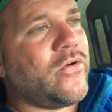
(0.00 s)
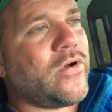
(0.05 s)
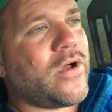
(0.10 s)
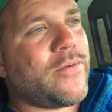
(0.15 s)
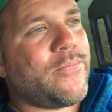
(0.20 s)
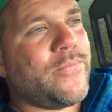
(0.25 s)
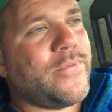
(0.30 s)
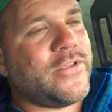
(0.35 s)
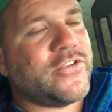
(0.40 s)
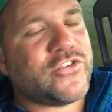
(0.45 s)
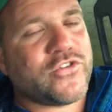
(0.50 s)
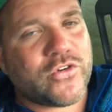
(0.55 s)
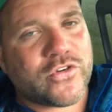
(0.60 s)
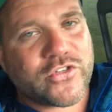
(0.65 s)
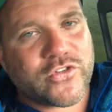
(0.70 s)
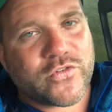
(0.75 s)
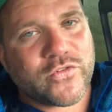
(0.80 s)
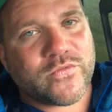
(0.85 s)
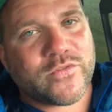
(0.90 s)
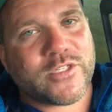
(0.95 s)
I'll be sure
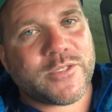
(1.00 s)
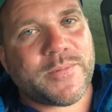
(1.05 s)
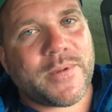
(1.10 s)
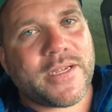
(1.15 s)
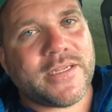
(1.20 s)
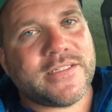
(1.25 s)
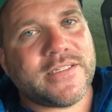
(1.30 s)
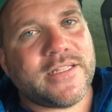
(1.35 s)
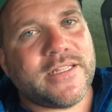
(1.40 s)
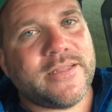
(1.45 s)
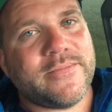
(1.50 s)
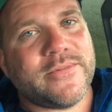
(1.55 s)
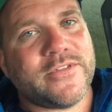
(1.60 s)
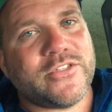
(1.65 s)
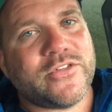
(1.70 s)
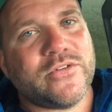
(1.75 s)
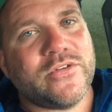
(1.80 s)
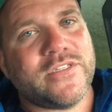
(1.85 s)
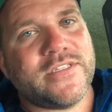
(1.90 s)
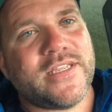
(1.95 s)
to respond to them as
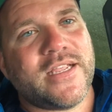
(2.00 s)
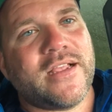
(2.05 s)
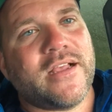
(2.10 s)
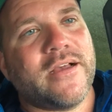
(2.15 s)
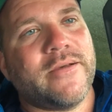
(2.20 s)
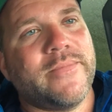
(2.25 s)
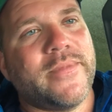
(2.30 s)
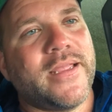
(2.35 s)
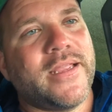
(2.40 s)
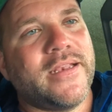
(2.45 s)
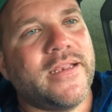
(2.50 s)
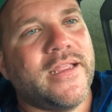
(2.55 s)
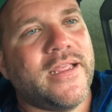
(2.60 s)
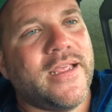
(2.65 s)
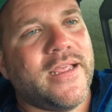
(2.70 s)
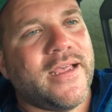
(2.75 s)
soon as they come in,